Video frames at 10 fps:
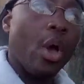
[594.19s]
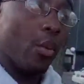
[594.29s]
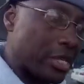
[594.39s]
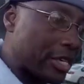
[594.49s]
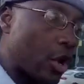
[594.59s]

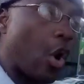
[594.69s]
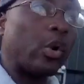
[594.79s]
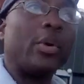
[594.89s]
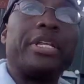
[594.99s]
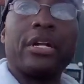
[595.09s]
We'll take you all
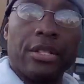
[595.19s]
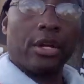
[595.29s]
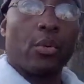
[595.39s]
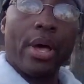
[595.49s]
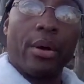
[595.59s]
the way down to the
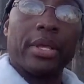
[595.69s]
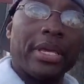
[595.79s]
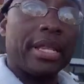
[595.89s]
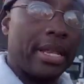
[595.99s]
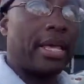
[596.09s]
ground and
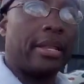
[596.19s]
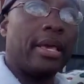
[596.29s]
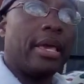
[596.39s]
get it in,